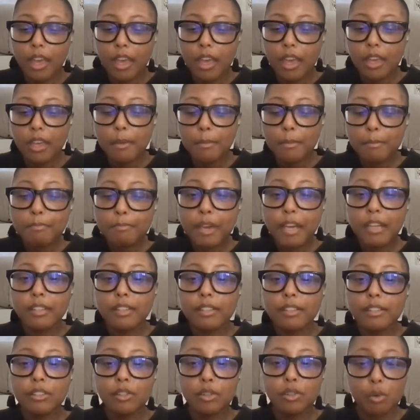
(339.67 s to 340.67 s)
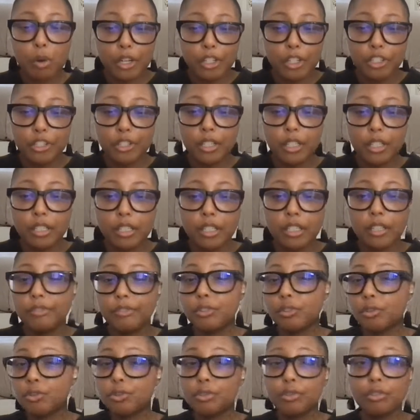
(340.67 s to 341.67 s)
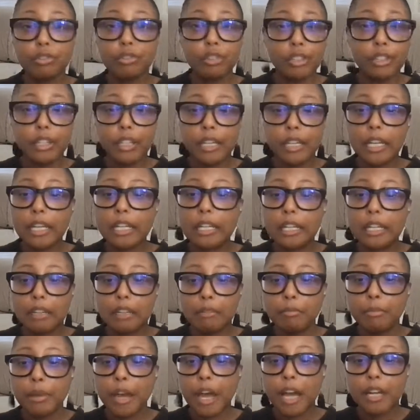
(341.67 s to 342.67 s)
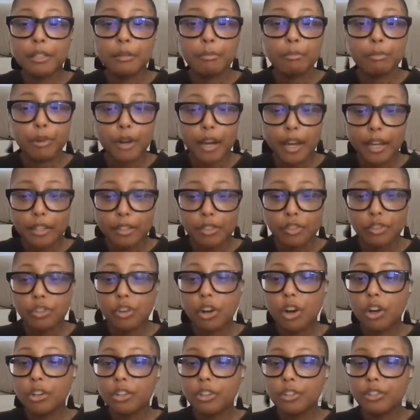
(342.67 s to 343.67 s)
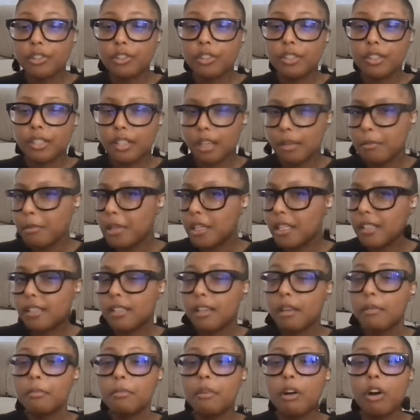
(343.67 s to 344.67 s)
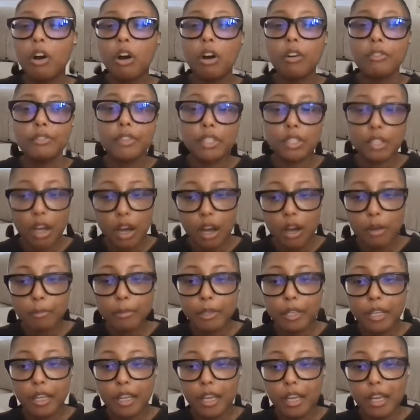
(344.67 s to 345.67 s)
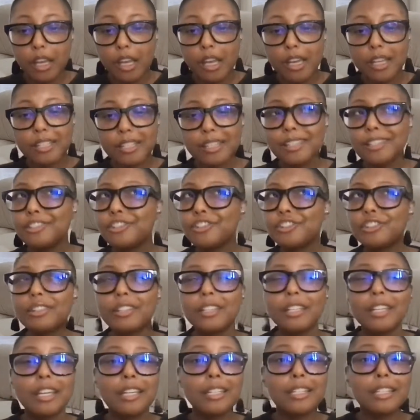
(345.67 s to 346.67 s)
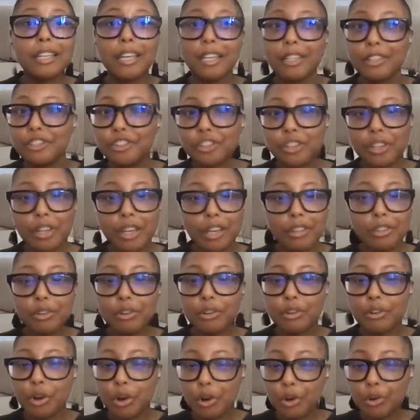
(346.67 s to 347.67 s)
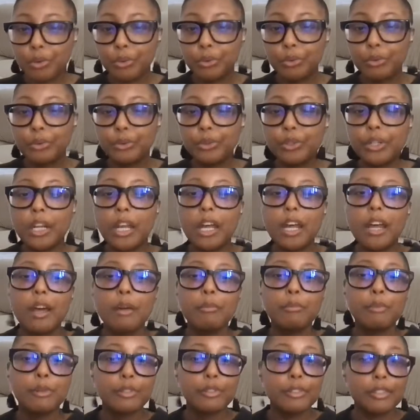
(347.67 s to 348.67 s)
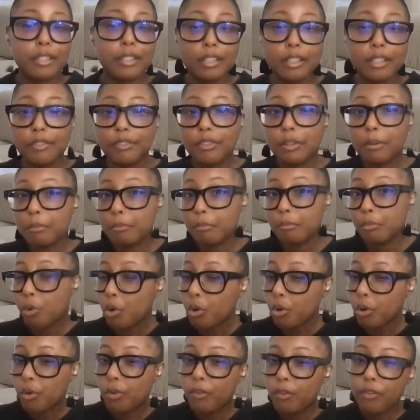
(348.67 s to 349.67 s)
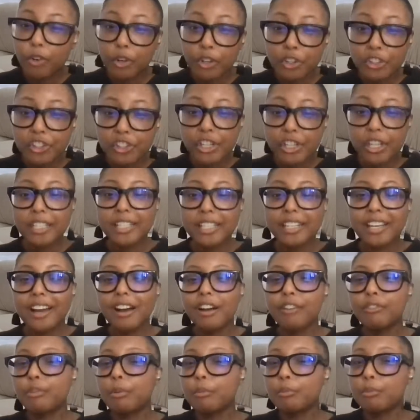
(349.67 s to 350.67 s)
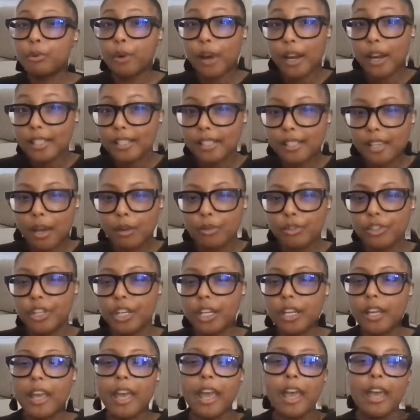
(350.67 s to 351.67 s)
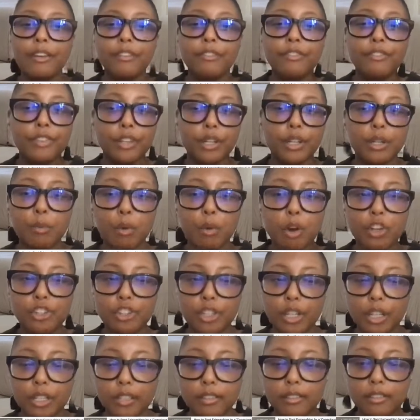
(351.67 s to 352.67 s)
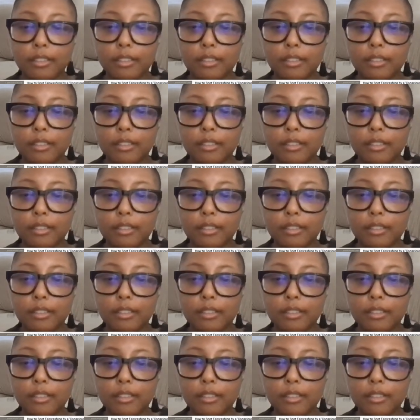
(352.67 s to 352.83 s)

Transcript: It begs the question if social good and impact brands are skimming some off the top, essentially engaging in their own perceived moral version of price gouging and fair washing.